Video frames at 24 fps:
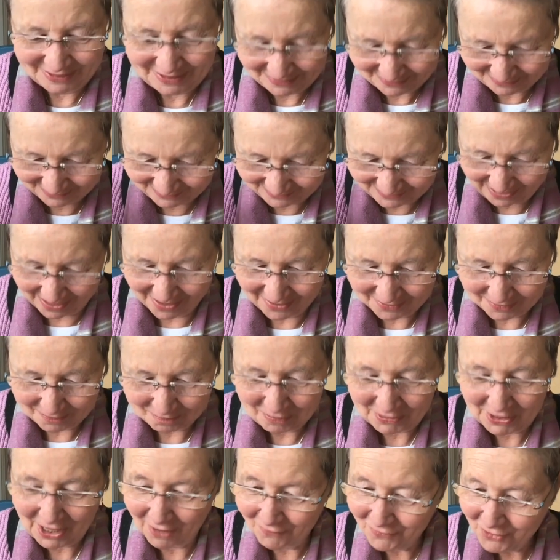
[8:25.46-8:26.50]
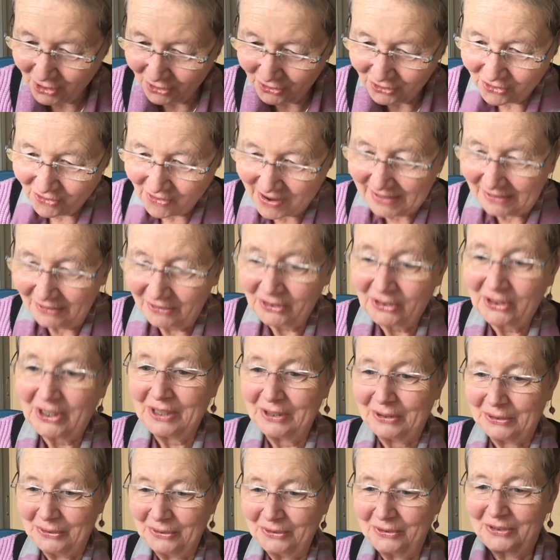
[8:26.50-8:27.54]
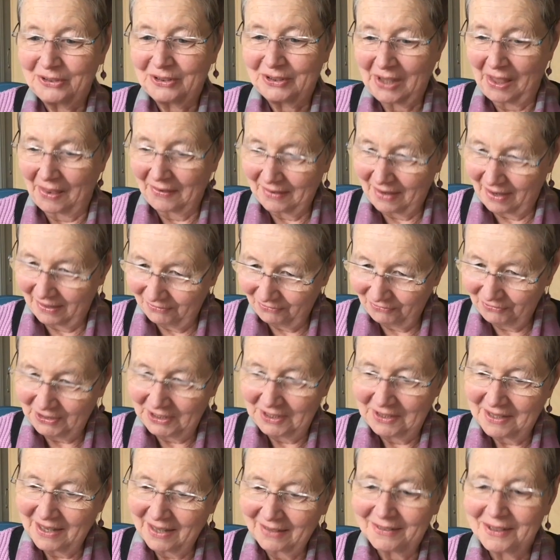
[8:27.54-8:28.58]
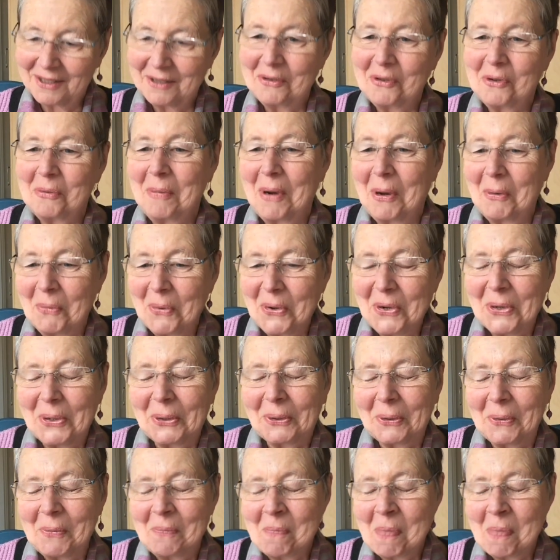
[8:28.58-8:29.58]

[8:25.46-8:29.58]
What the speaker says: It's done. But I've got great skills, and I feed that into my work.